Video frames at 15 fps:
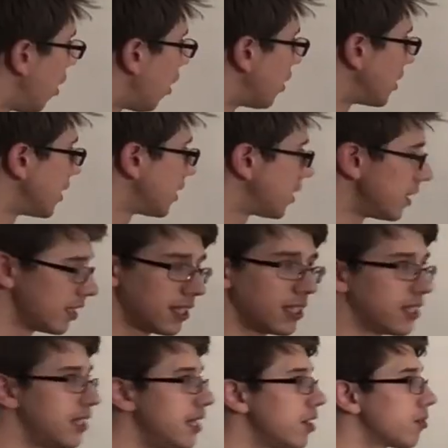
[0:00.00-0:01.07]
distance is
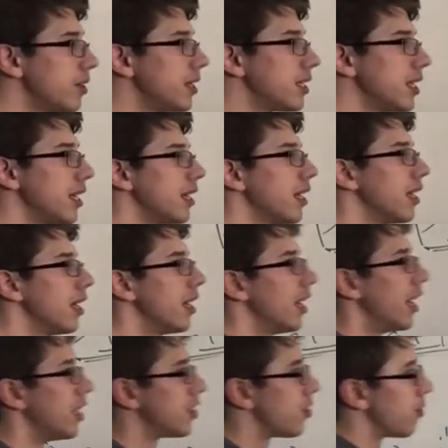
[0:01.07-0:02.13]
decreasing,
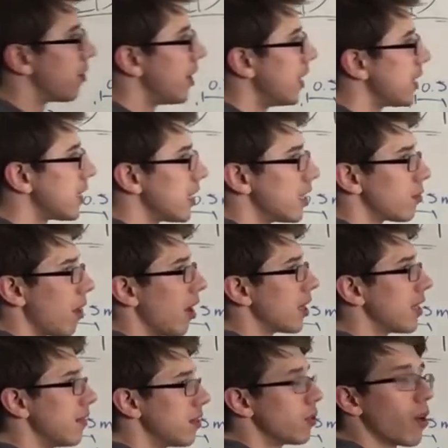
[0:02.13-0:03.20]
and so this is
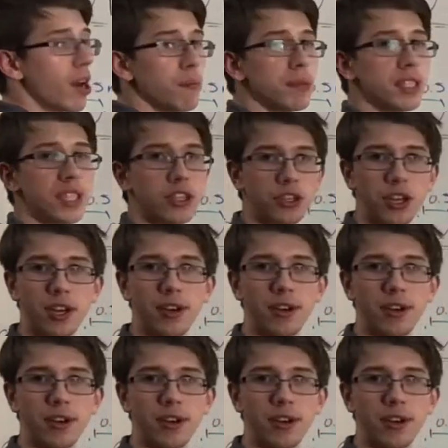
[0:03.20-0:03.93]
relative to our position.